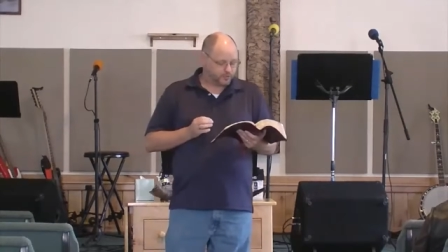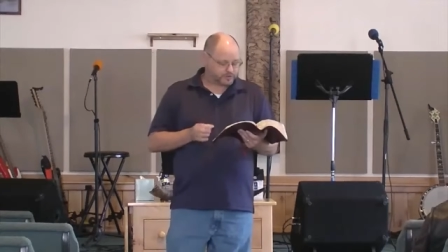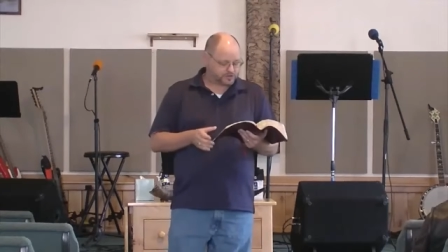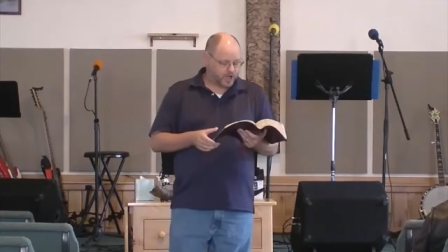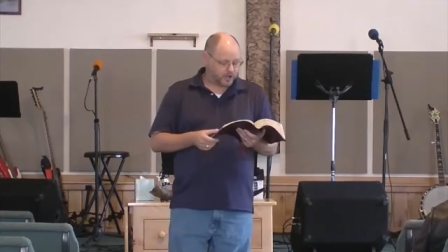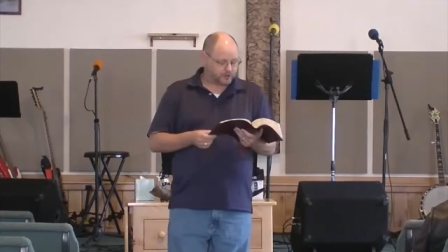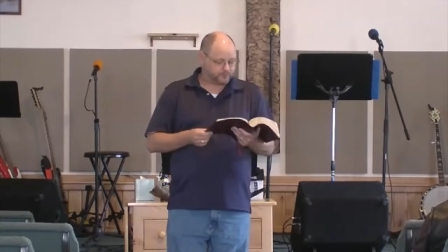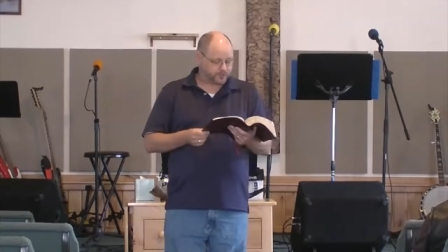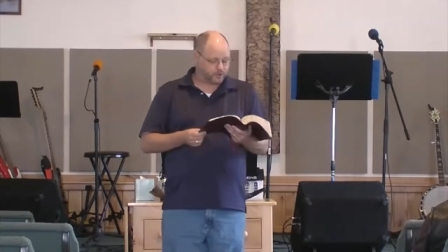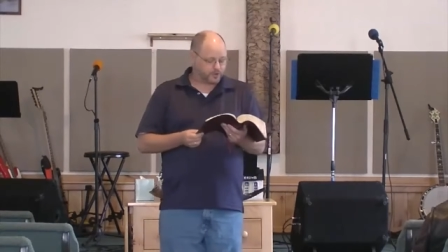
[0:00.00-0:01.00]
But
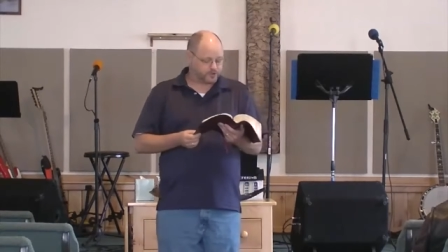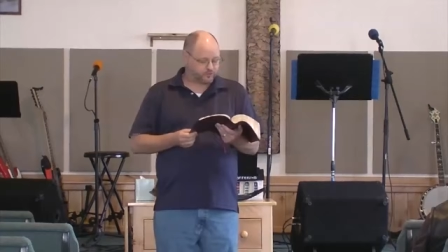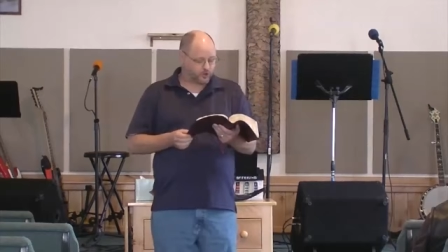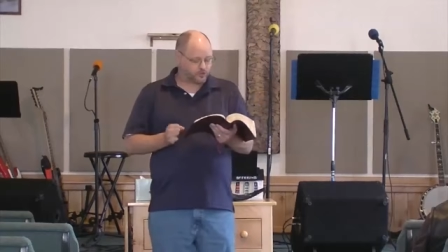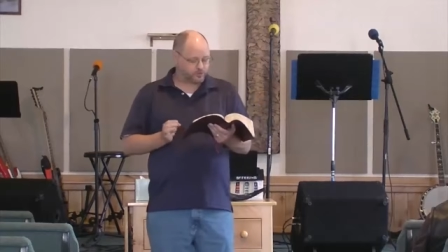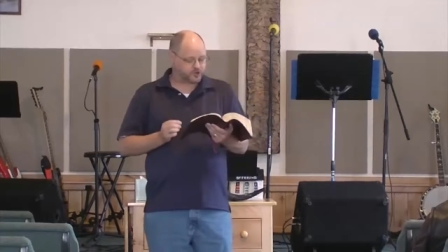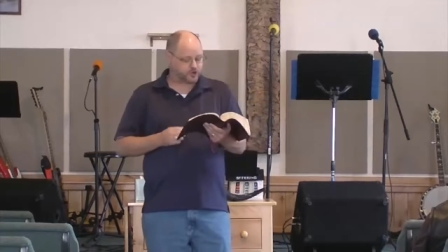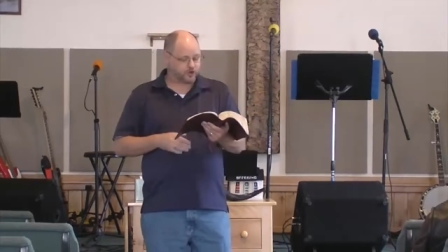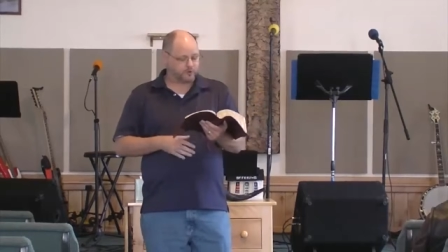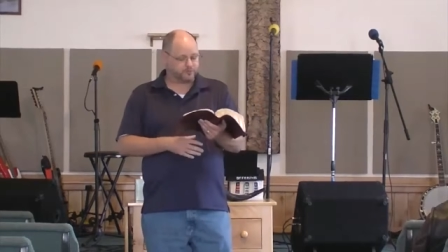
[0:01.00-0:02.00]
solid food is for the
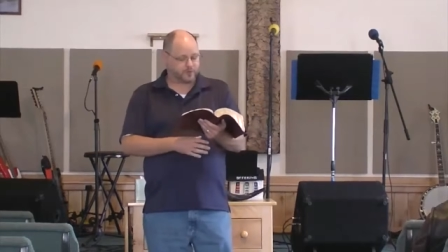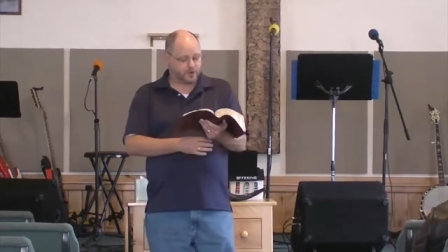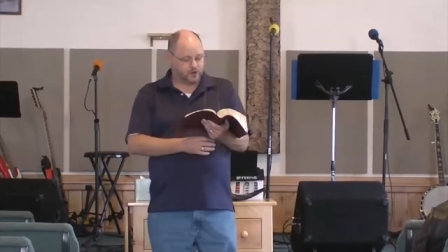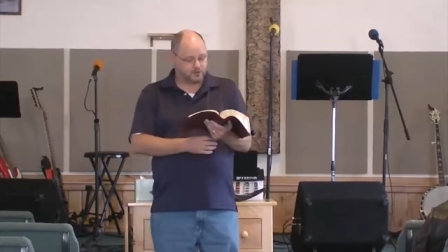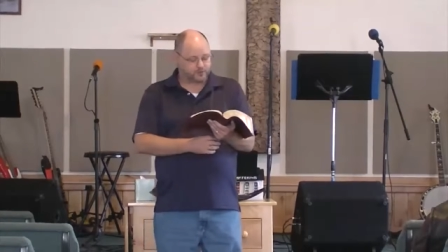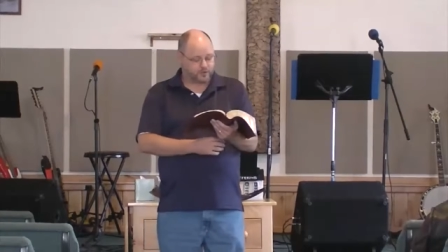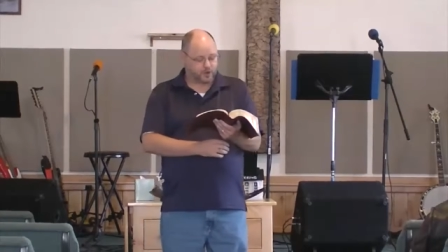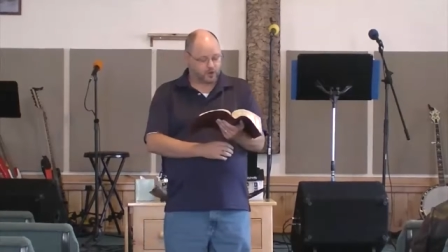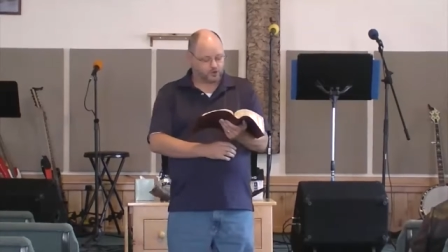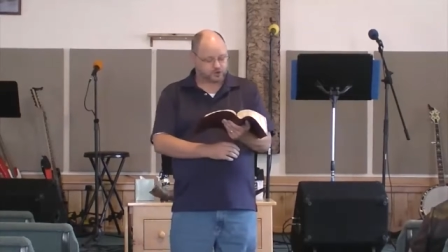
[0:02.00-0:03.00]
mature, for
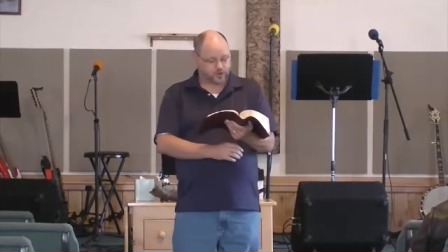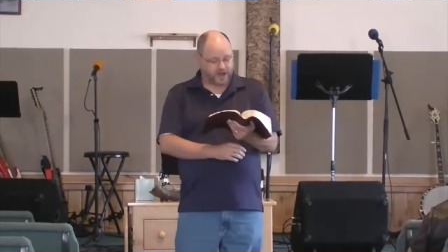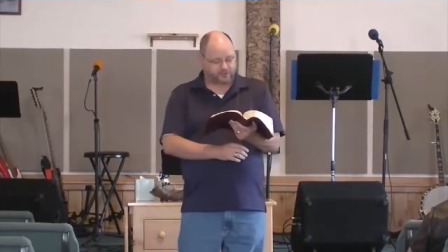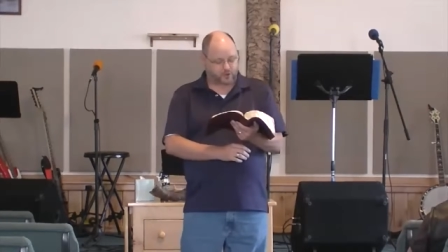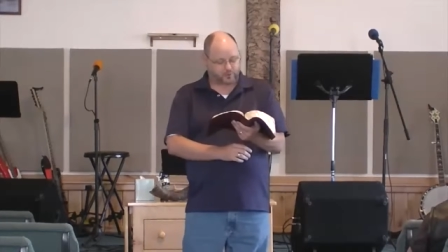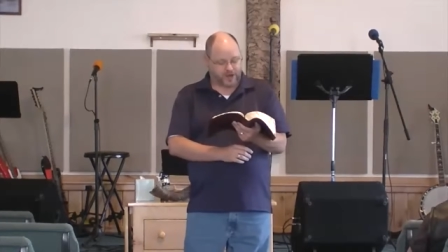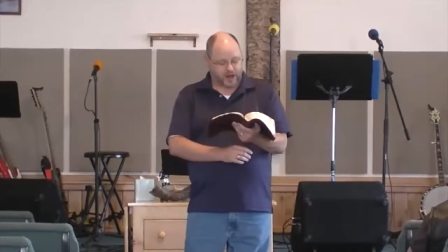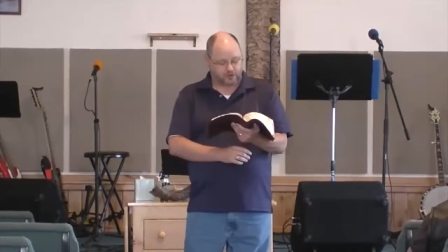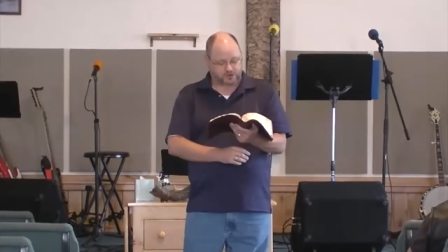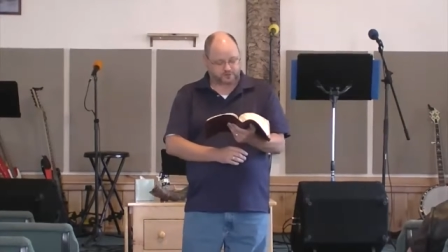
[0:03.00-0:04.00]
those who have their
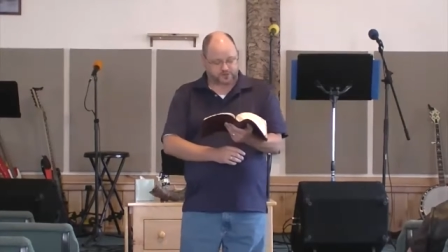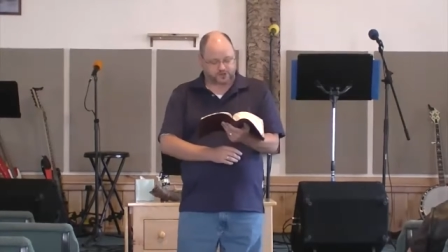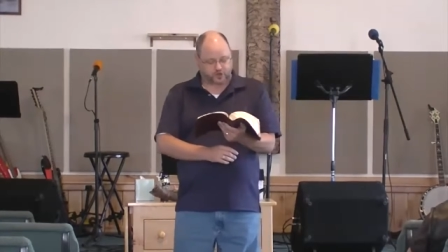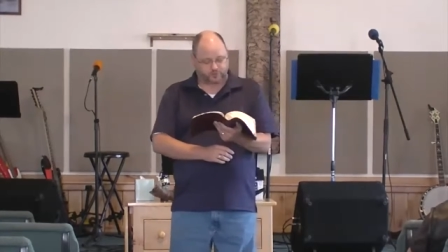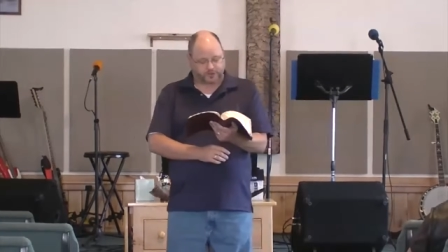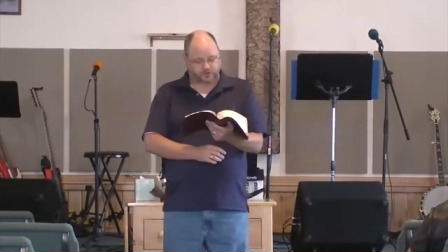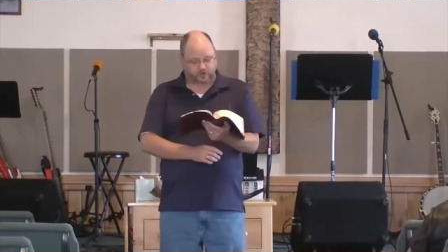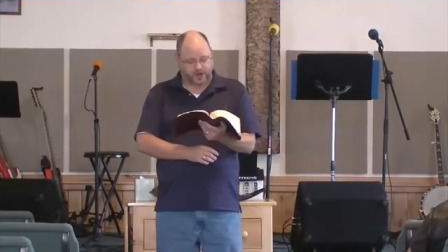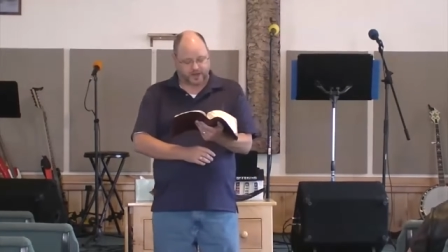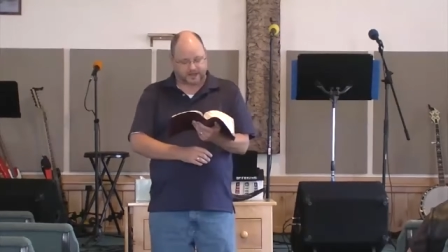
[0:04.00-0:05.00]
powers of discernment
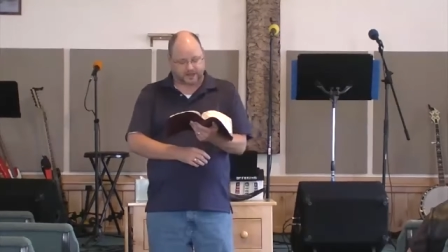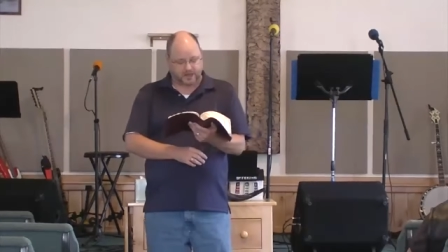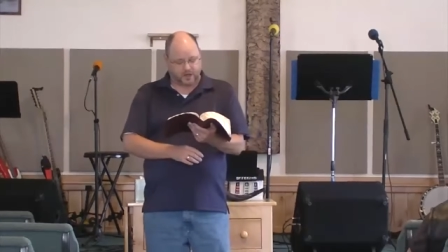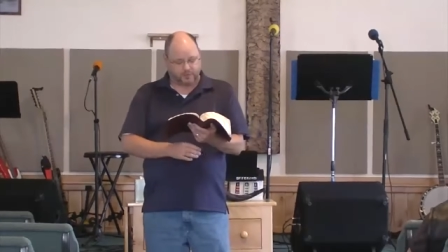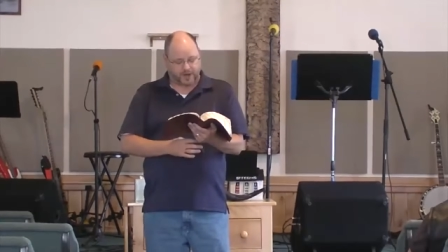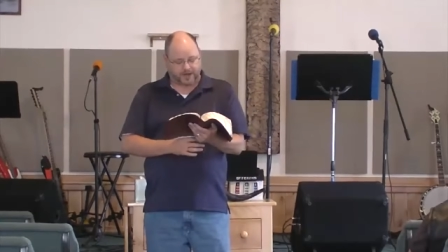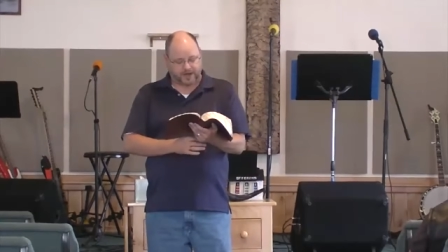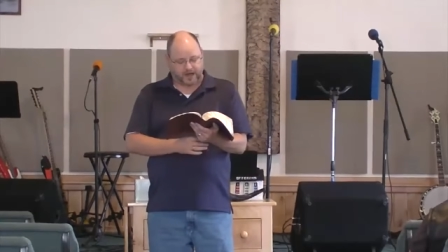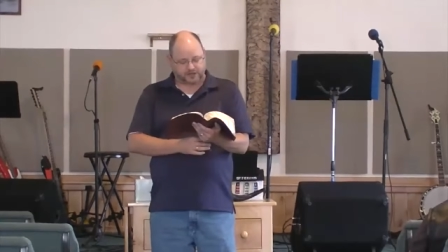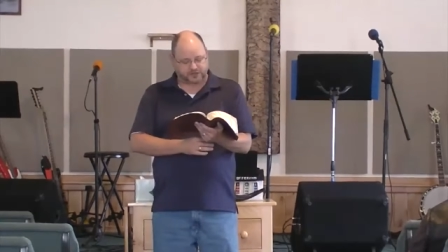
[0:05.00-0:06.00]
trained by
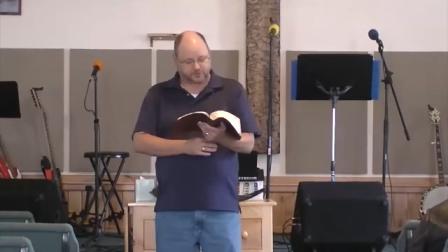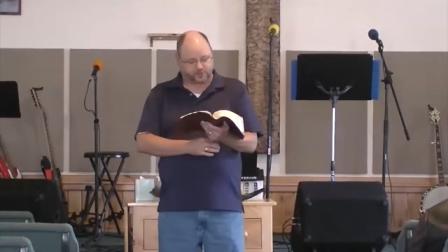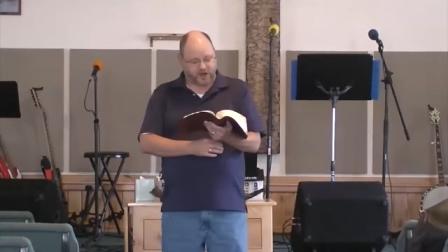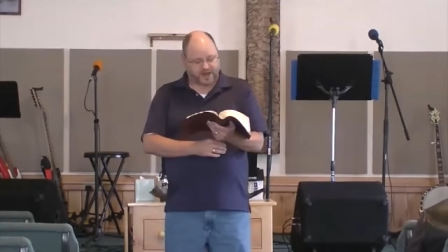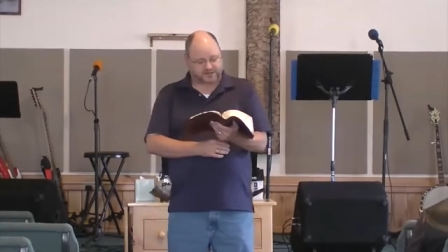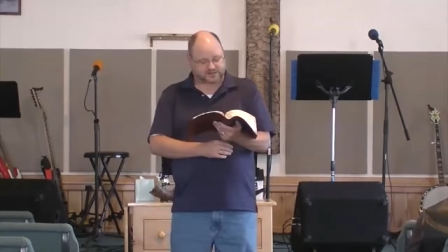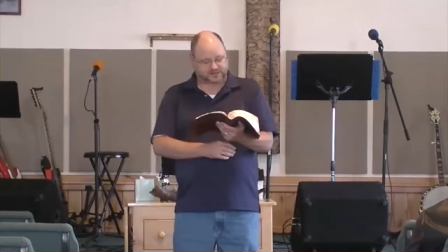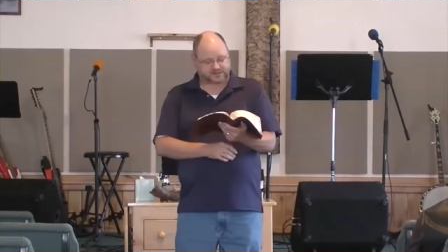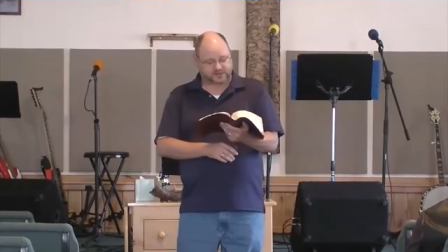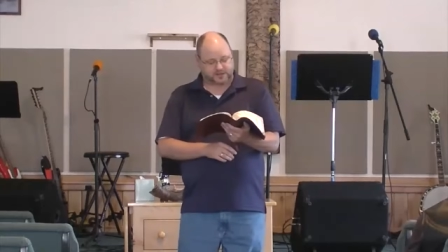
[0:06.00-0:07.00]
constant
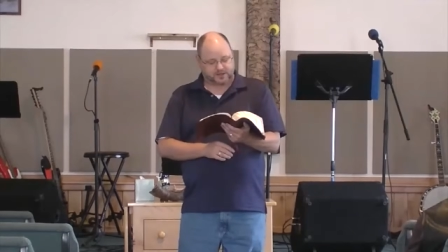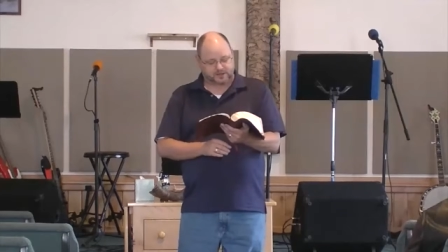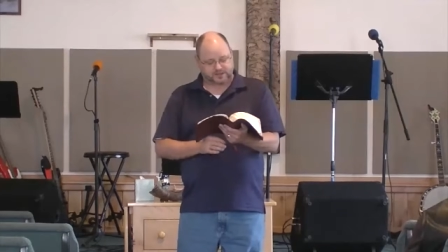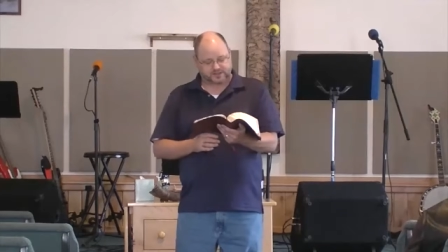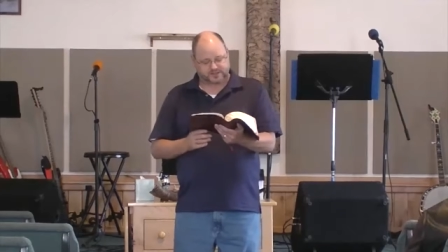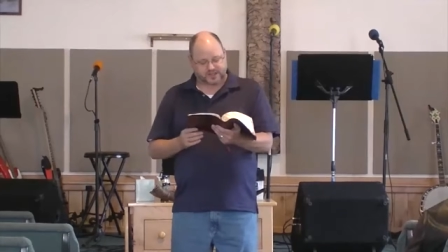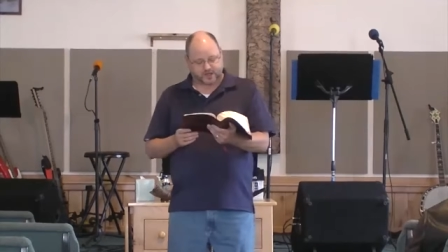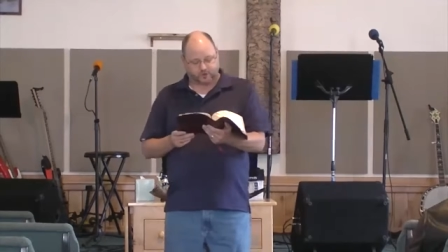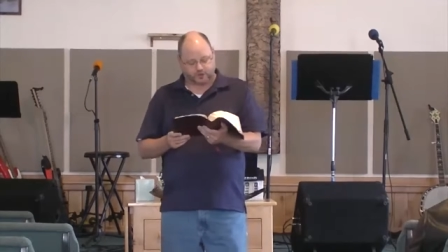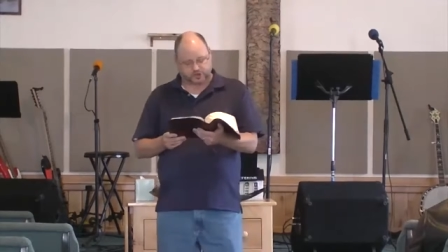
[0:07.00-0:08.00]
practice to
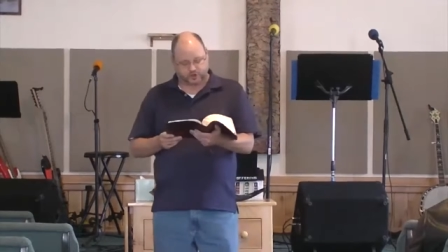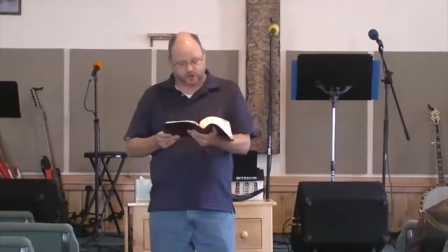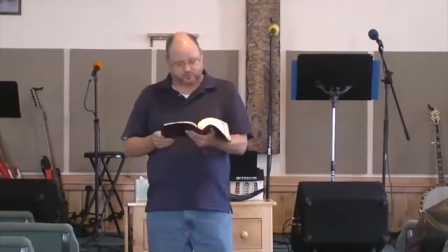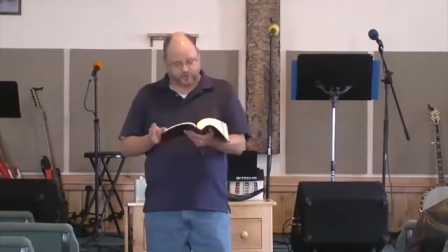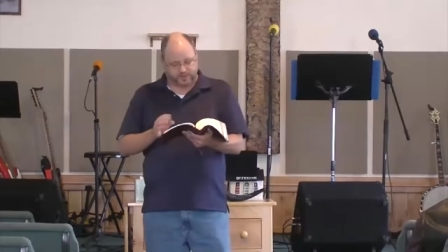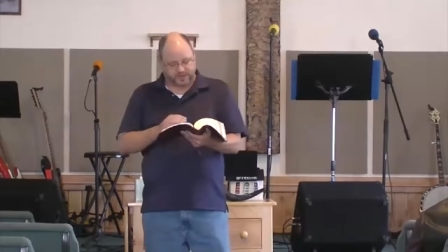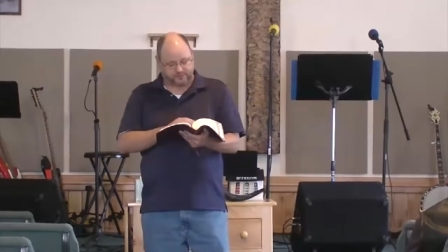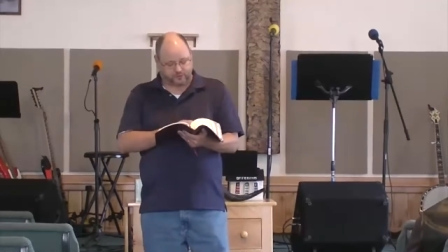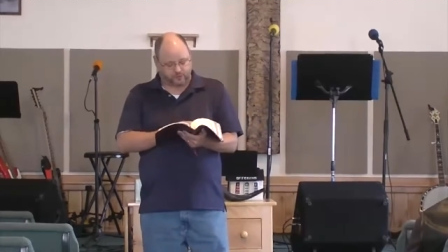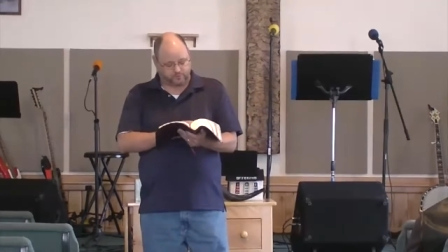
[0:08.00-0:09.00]
distinguish good from
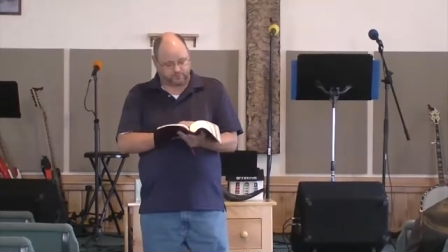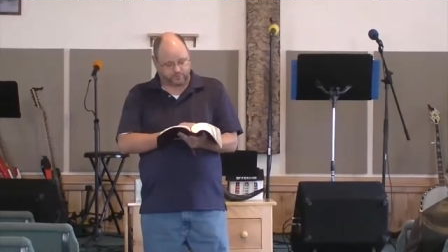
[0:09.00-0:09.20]
evil.